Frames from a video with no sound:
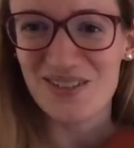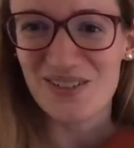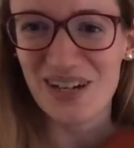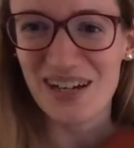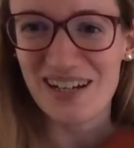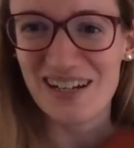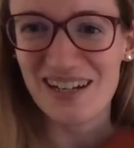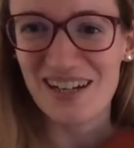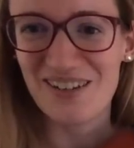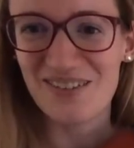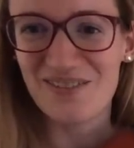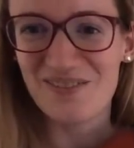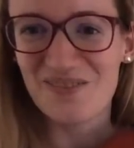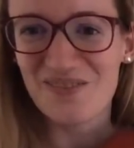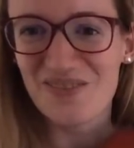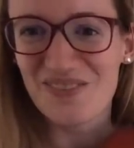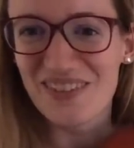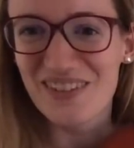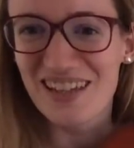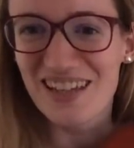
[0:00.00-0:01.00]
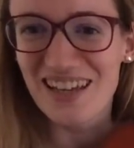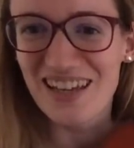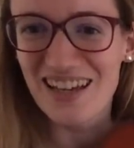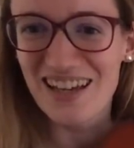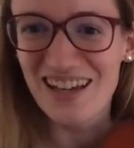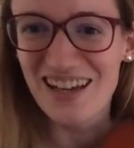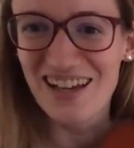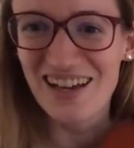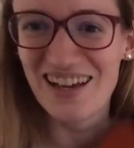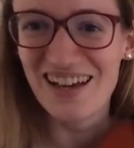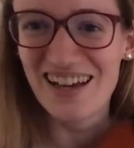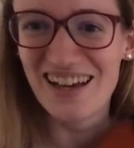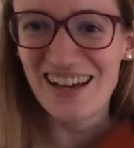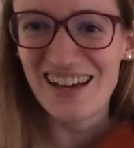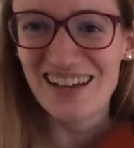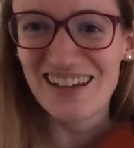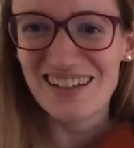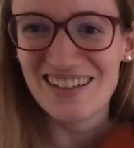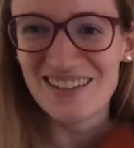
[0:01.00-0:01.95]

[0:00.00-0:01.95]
right now. Uh,